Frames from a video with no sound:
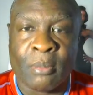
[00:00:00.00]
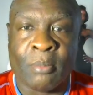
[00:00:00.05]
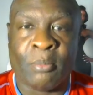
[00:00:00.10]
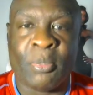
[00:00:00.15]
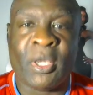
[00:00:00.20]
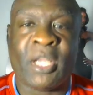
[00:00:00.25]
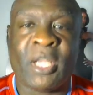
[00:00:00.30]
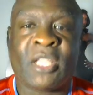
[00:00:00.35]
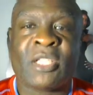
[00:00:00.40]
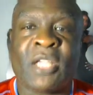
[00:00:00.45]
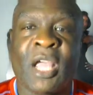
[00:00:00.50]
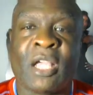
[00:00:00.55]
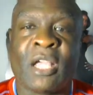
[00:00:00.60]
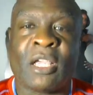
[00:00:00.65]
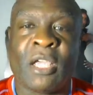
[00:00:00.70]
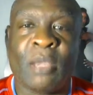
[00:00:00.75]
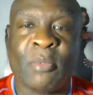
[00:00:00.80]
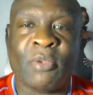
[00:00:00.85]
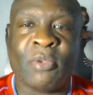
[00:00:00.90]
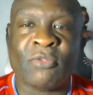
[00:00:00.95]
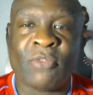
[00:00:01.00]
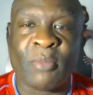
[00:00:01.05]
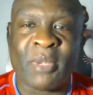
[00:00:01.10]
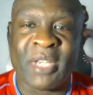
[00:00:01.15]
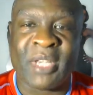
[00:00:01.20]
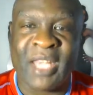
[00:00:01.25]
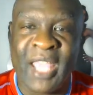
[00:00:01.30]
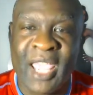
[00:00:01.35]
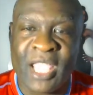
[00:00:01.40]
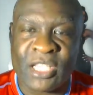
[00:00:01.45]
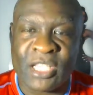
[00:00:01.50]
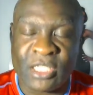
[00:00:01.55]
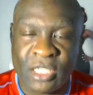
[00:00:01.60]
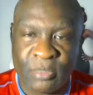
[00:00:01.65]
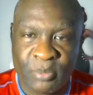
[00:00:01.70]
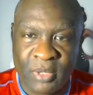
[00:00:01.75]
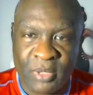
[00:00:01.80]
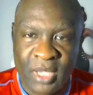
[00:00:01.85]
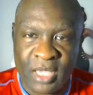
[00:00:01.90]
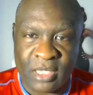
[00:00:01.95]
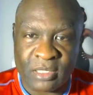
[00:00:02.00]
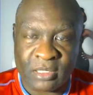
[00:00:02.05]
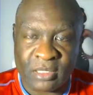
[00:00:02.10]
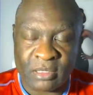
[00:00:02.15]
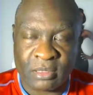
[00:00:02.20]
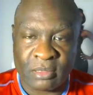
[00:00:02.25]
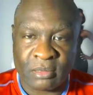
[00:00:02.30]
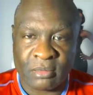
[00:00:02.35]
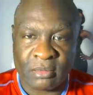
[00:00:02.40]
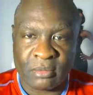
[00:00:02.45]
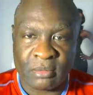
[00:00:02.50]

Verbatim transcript: but it's not coming from a nasty place.